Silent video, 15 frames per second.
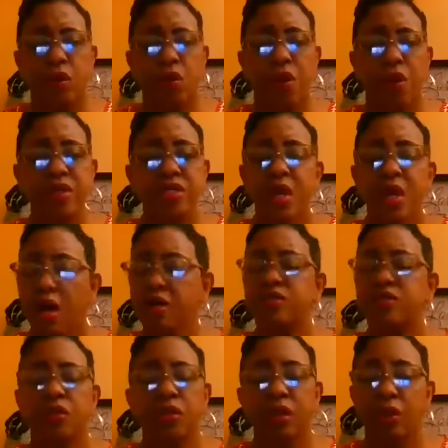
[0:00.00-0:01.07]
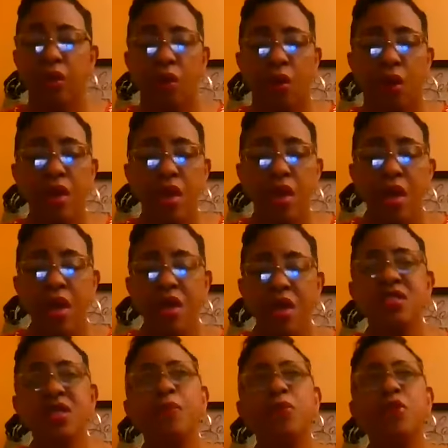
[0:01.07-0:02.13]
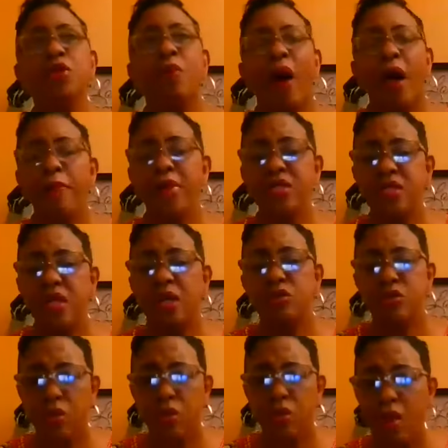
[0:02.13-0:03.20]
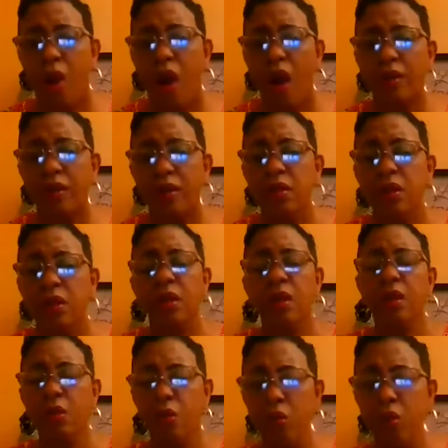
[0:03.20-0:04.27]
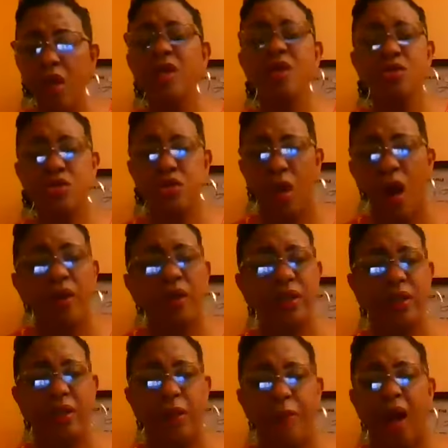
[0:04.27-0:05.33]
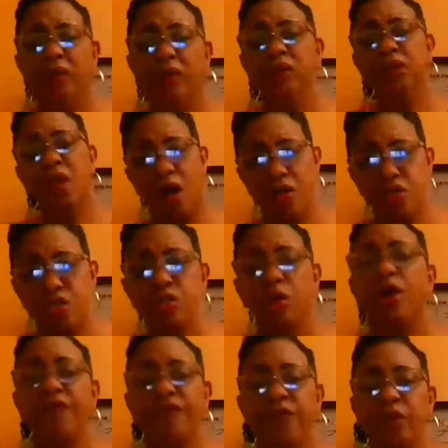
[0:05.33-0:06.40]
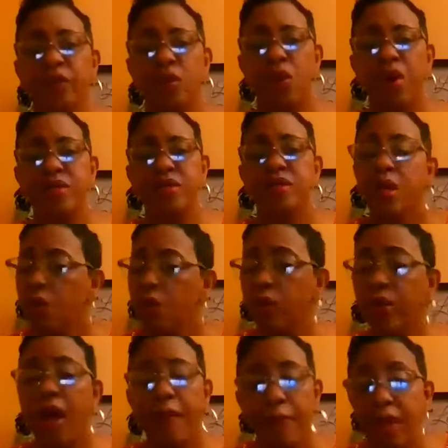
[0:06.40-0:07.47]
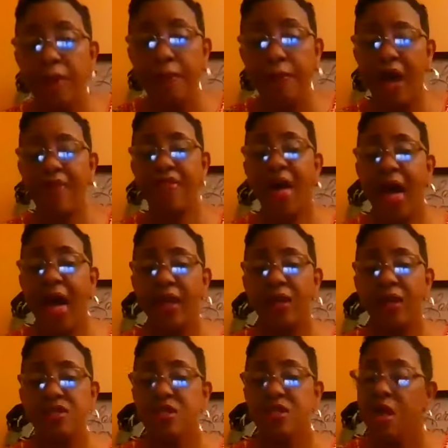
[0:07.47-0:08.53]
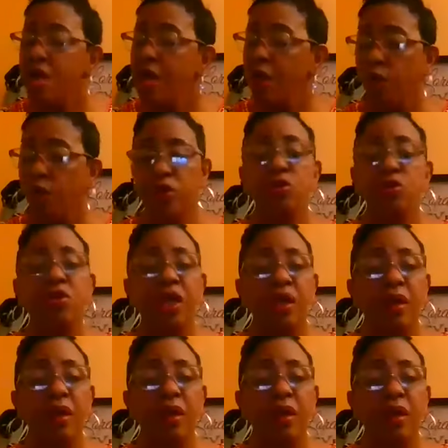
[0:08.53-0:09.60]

noise unto the Lord. And some of you might be saying, Joy Walker, what are you talking about? A joyful noise. What I mean by that is when you get